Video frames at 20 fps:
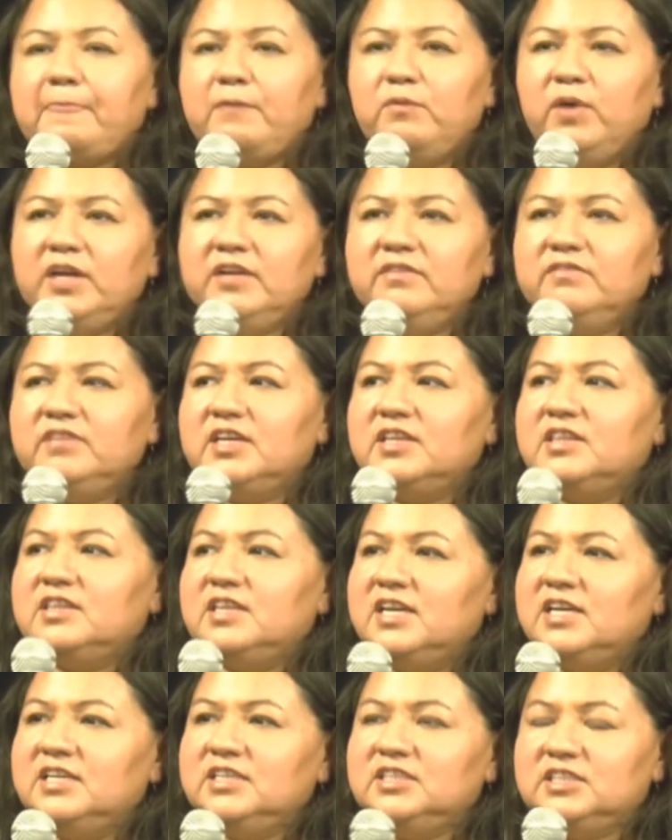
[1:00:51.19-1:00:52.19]
One of the
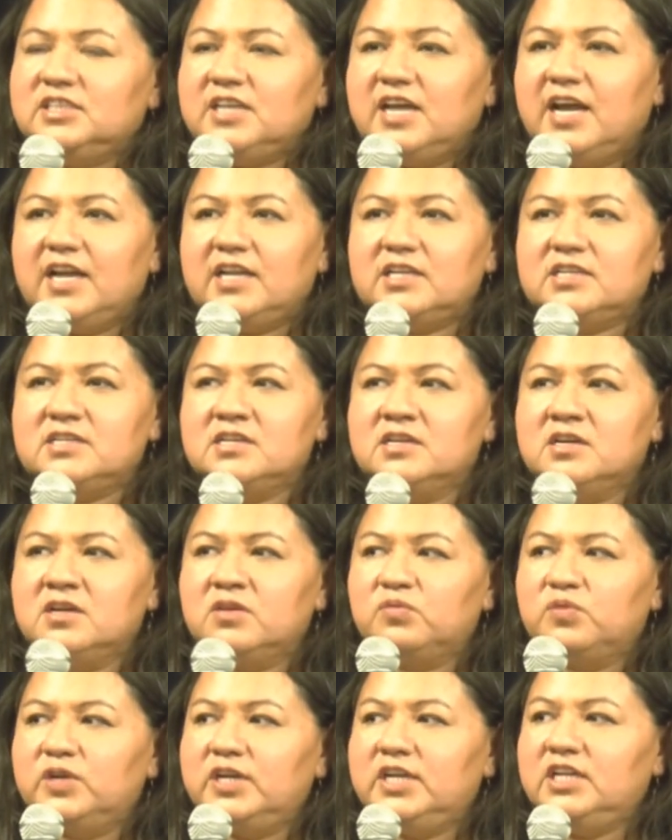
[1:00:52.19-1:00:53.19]
things that
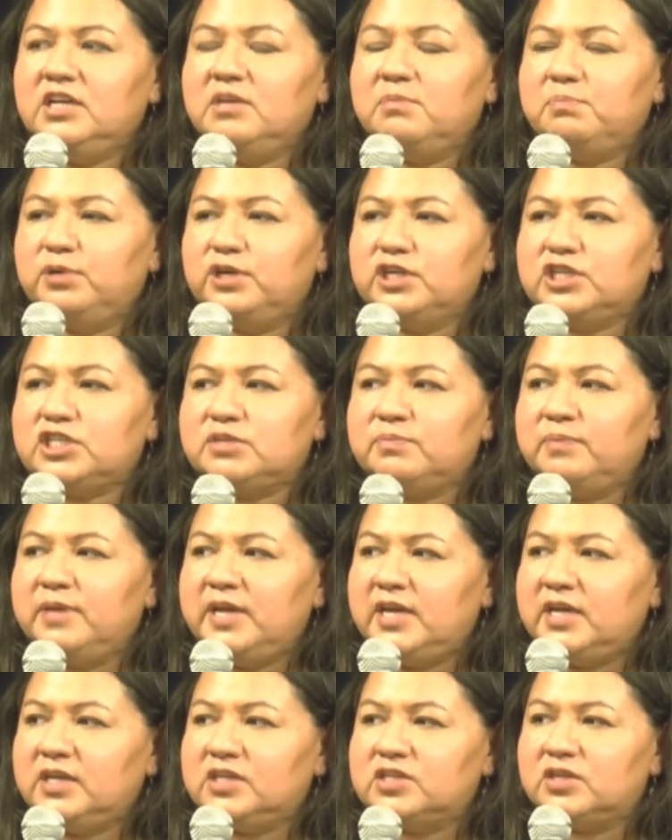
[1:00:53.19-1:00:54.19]
really pushed
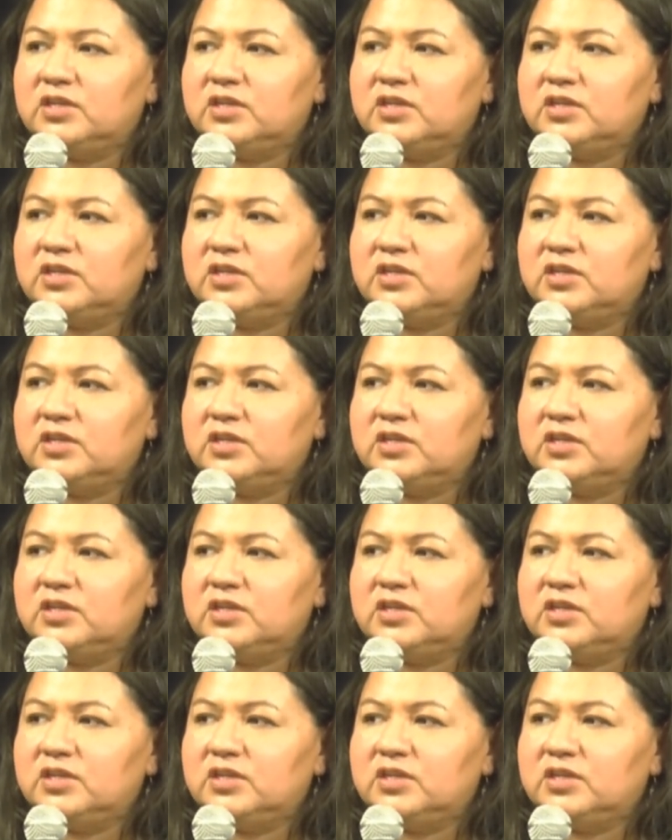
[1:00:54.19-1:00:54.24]
me